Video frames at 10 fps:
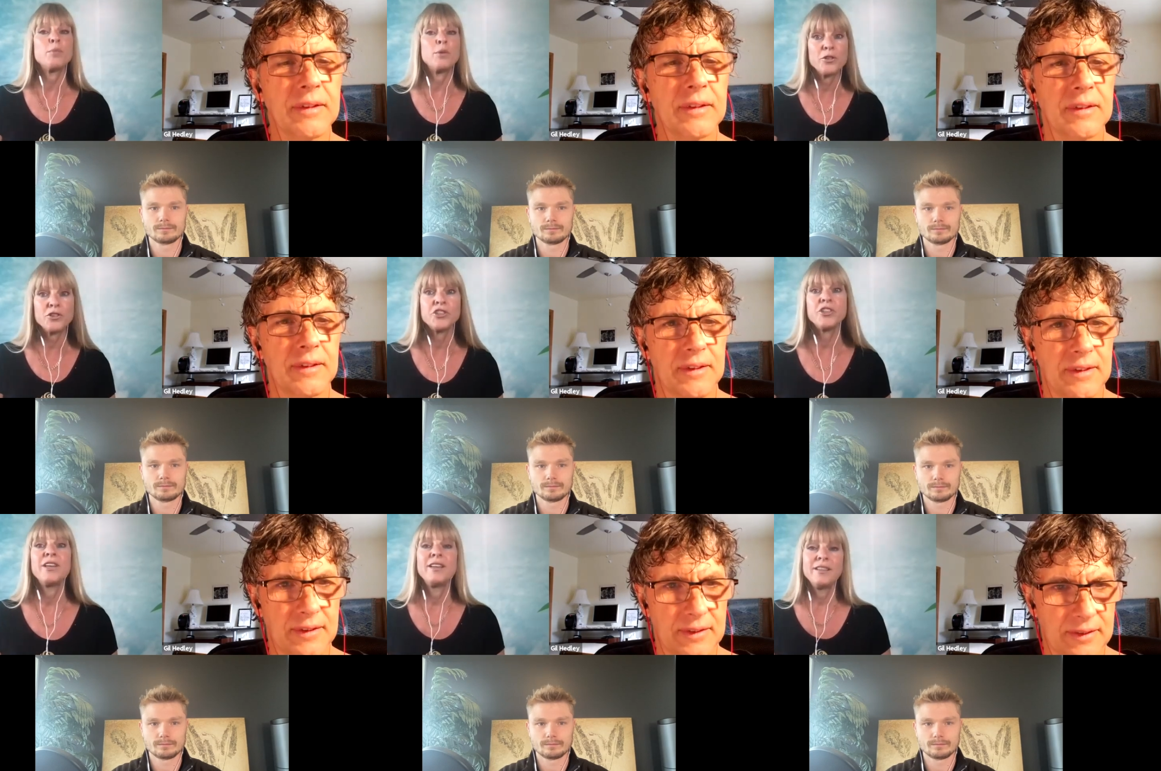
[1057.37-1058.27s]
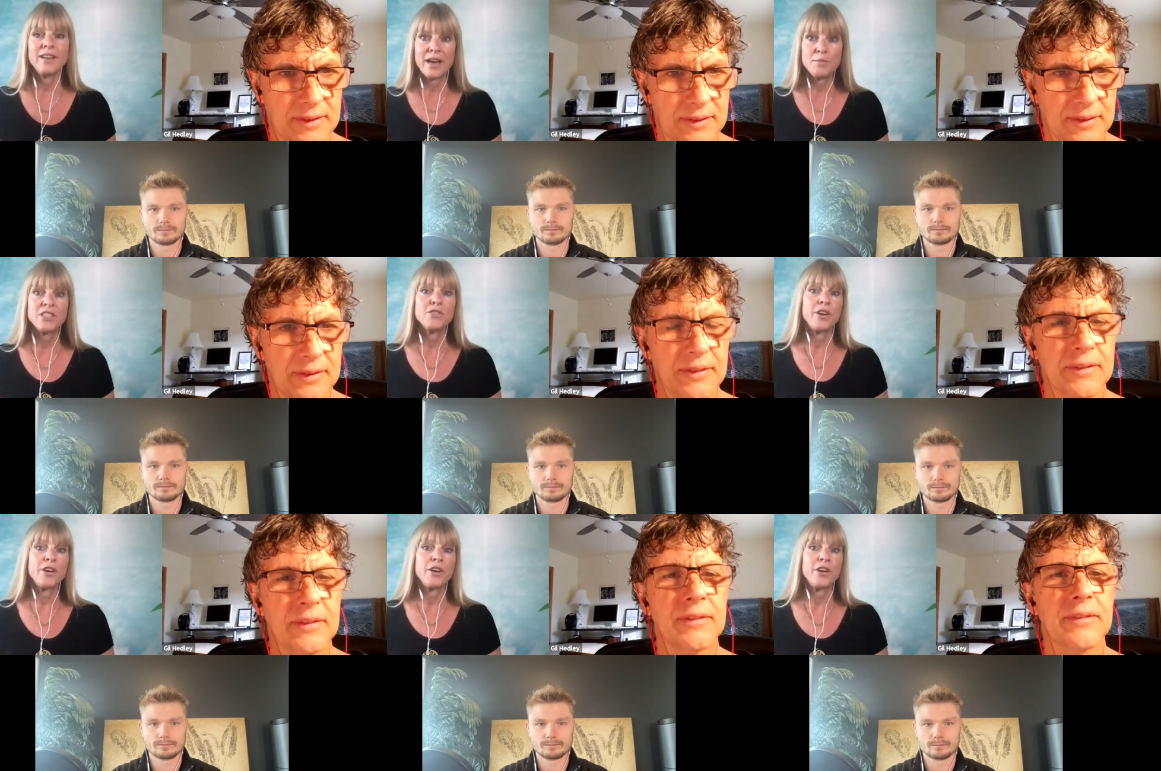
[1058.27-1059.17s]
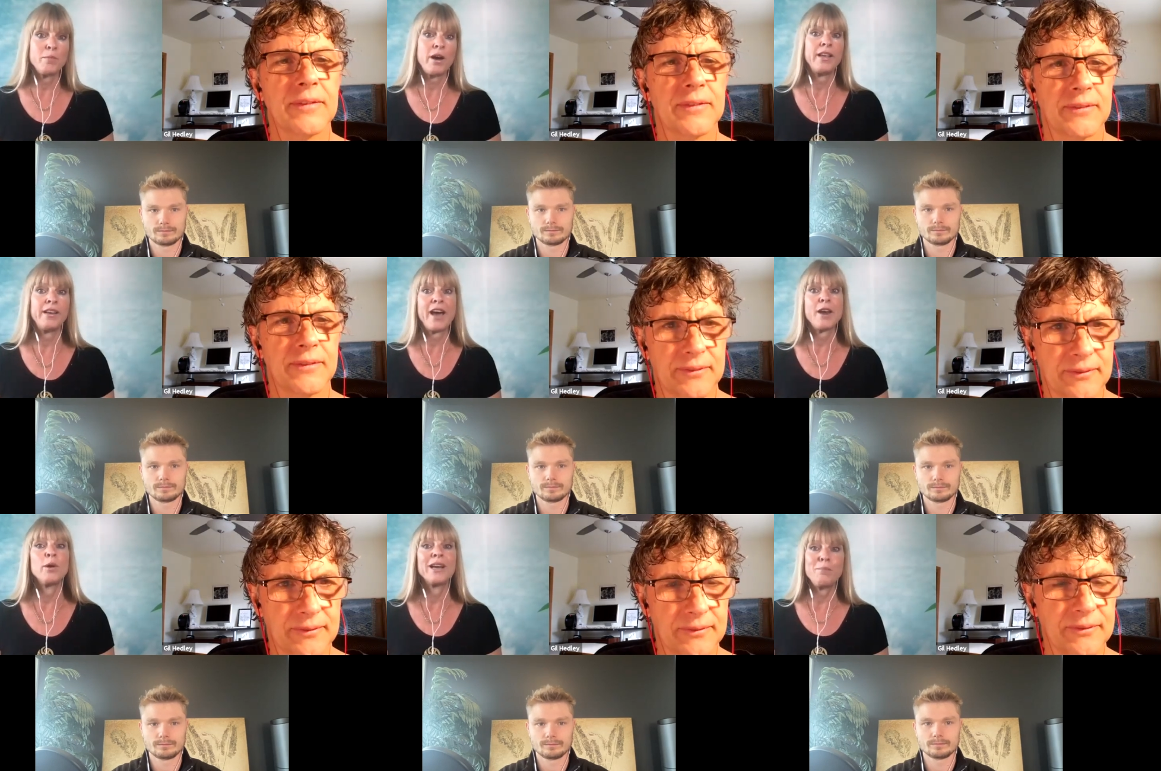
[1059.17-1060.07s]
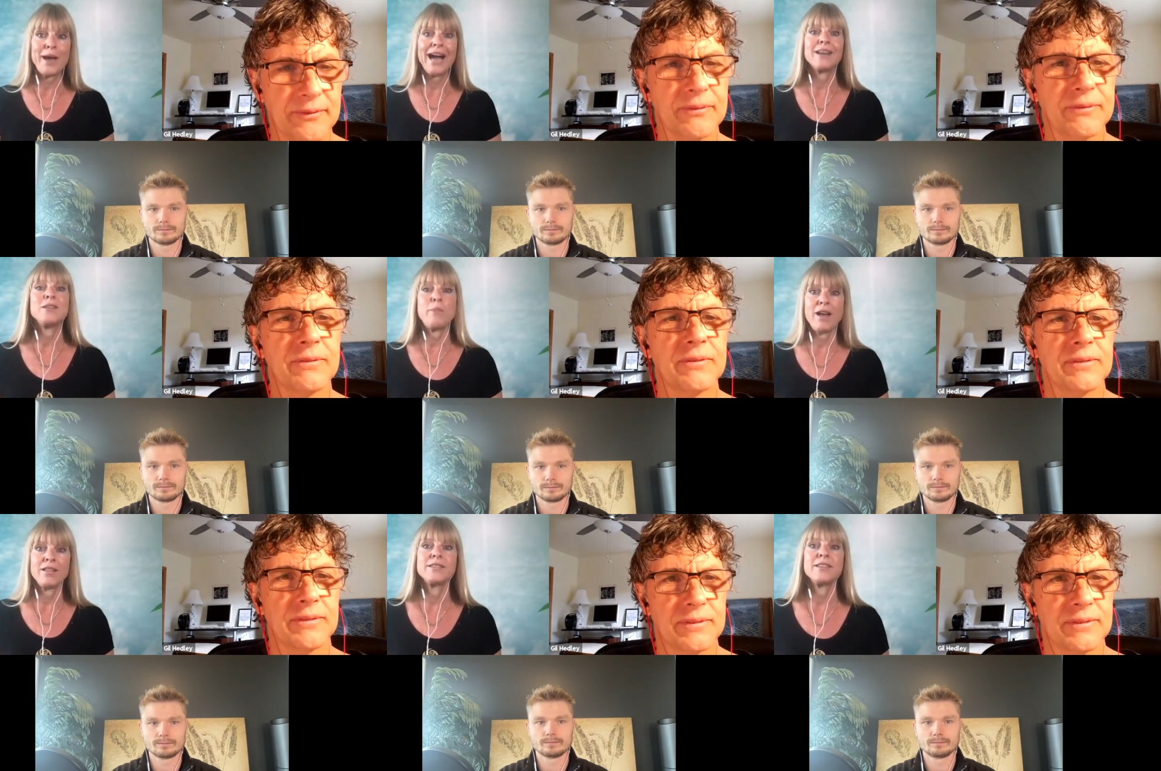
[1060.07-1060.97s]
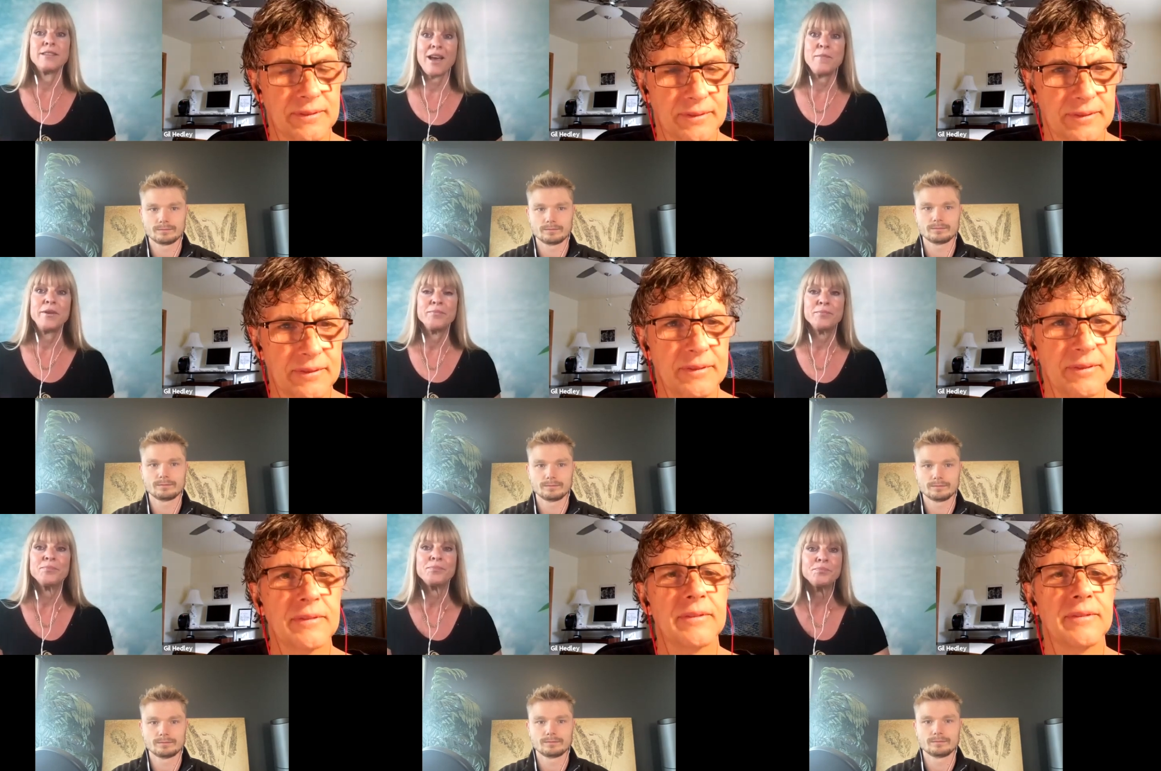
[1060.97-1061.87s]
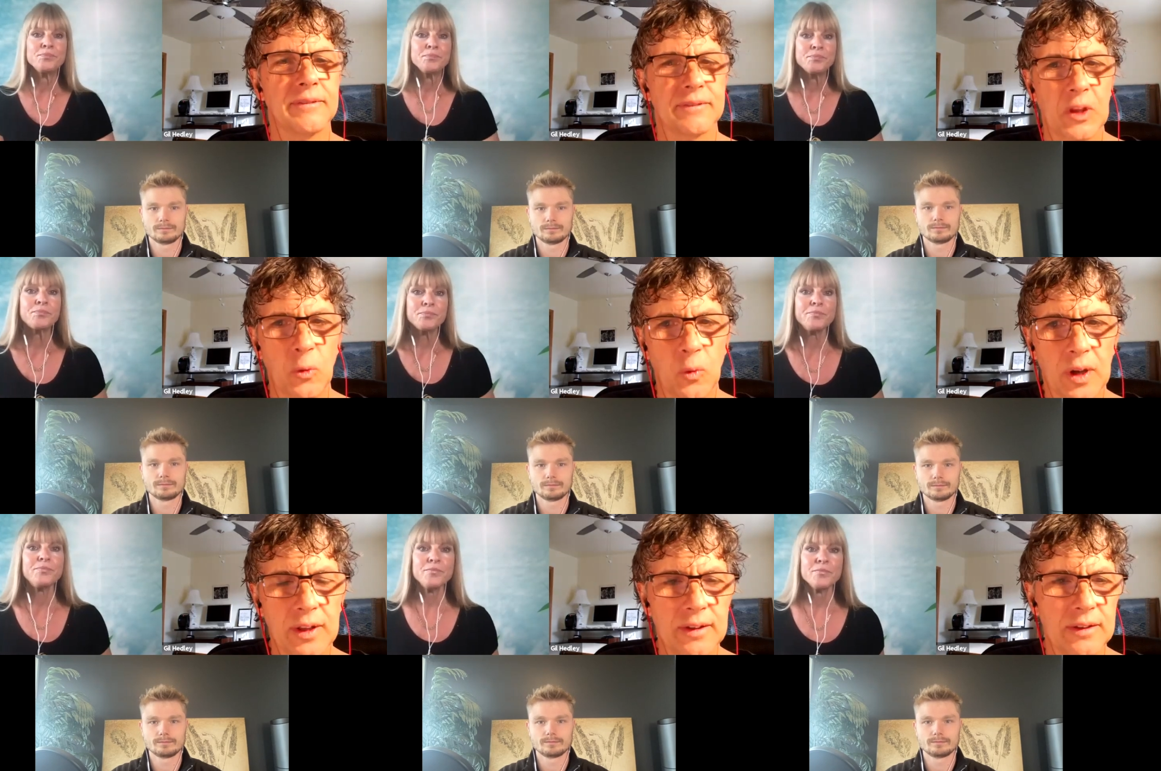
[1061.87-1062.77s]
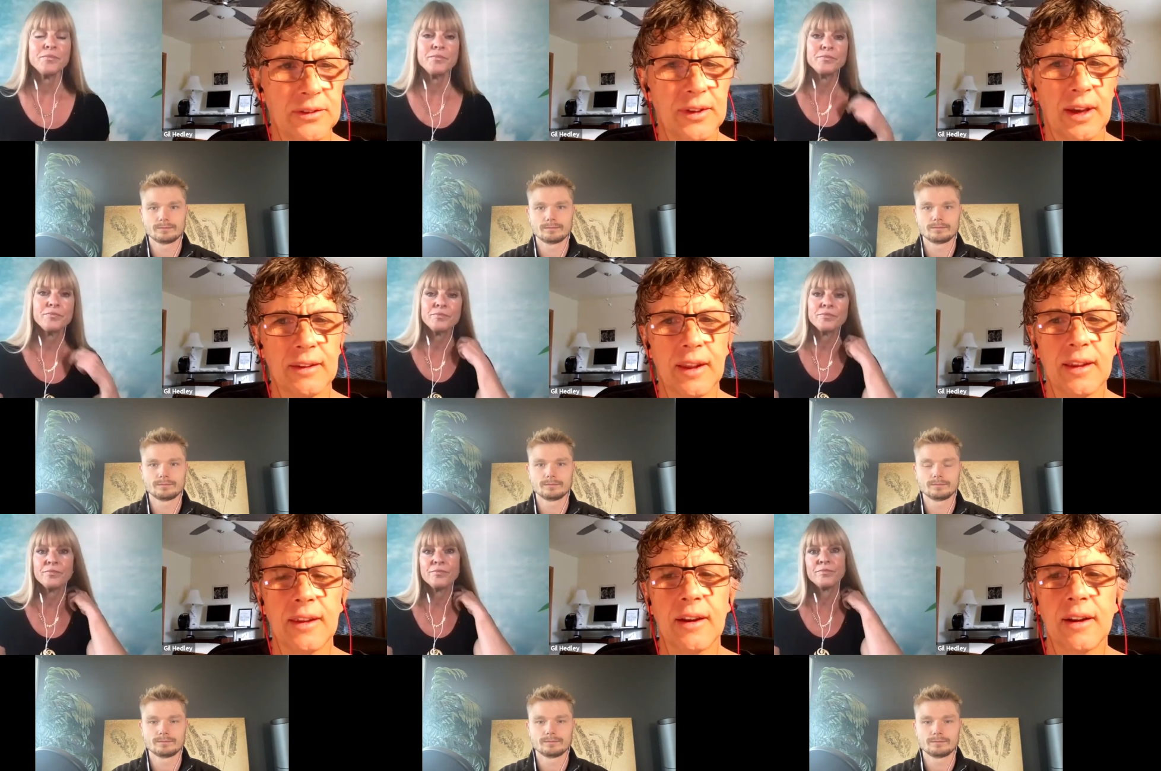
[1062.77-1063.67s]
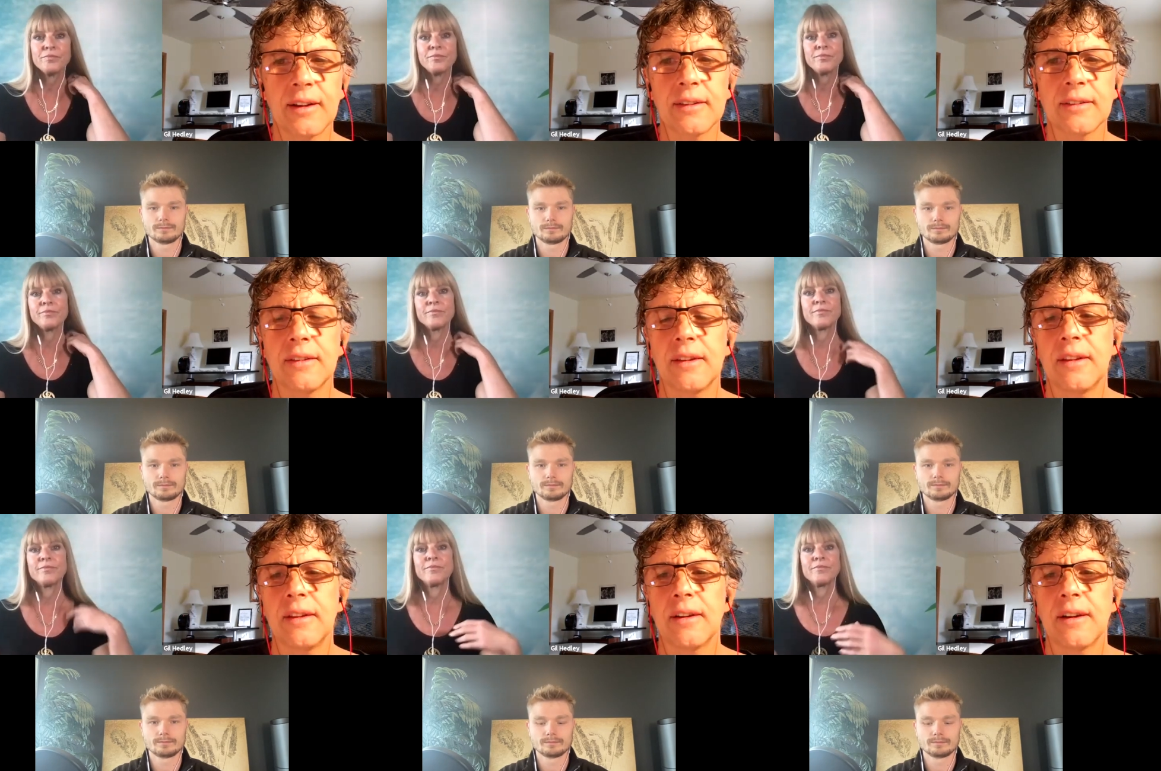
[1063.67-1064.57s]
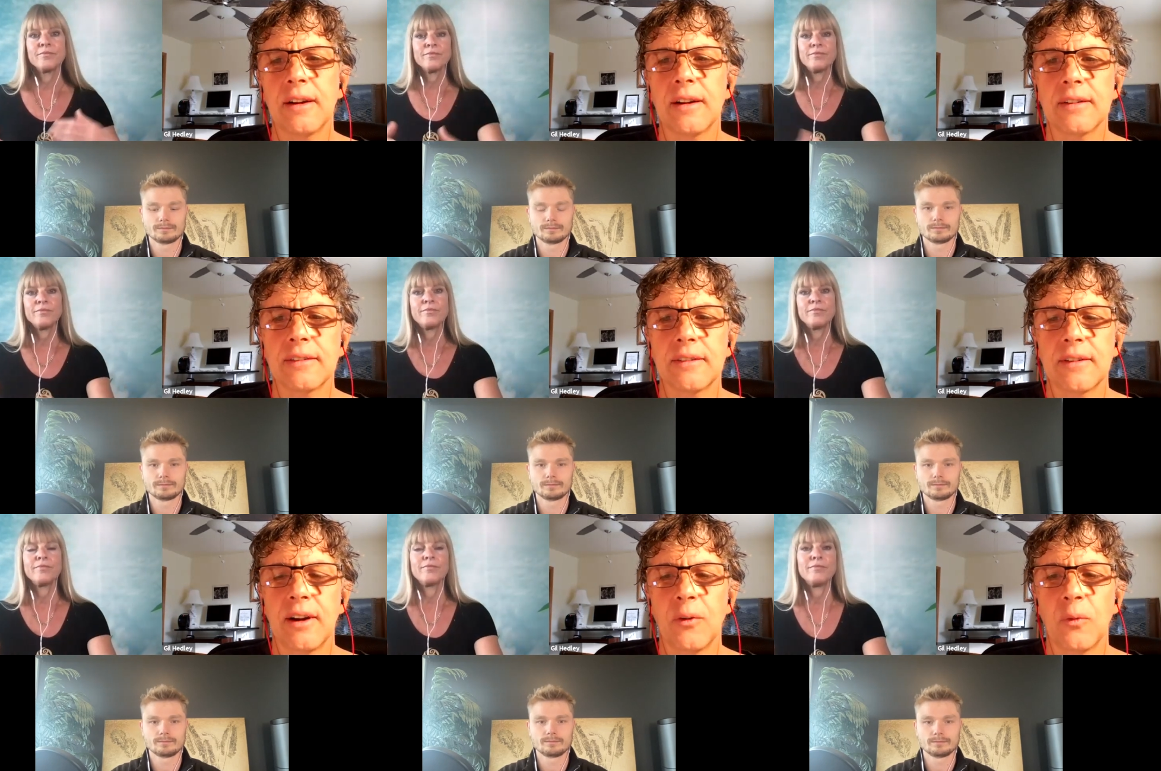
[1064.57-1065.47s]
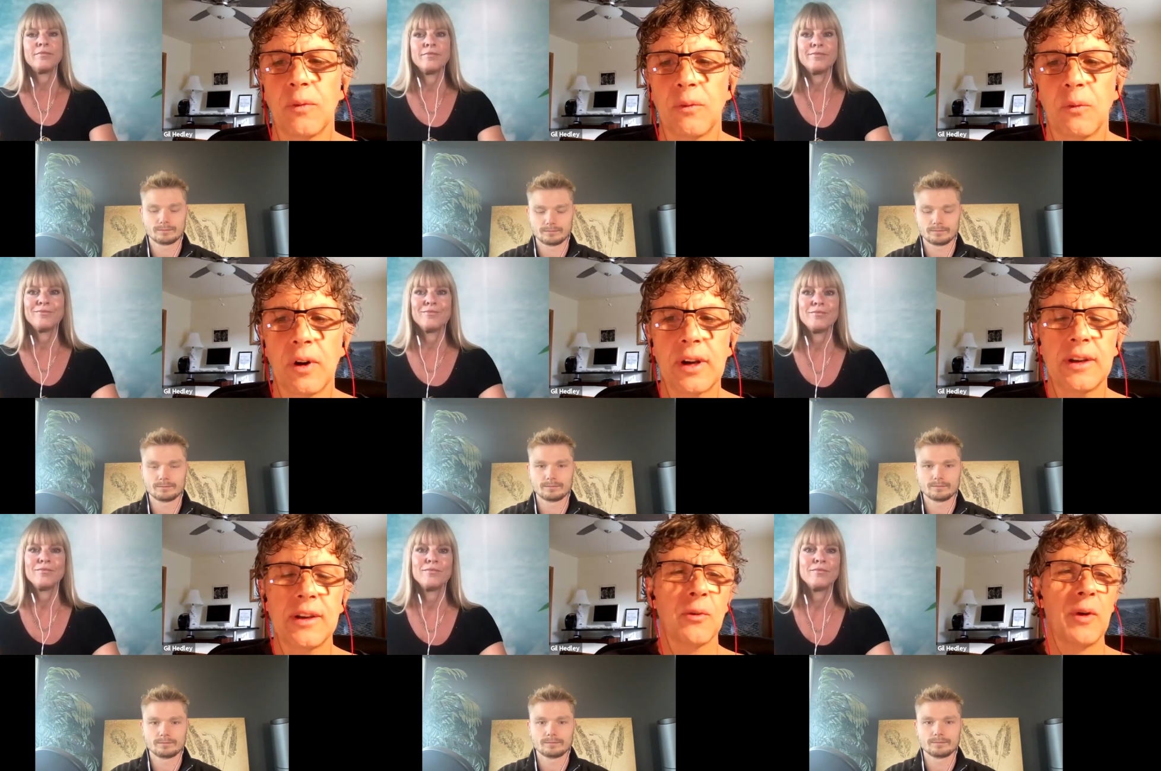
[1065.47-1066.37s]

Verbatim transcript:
Speaker 1: approach um, dysfunction in the body and how to bring it back to balance and alignment.
Speaker 2: Mm. Well, you sound like y'all are are working your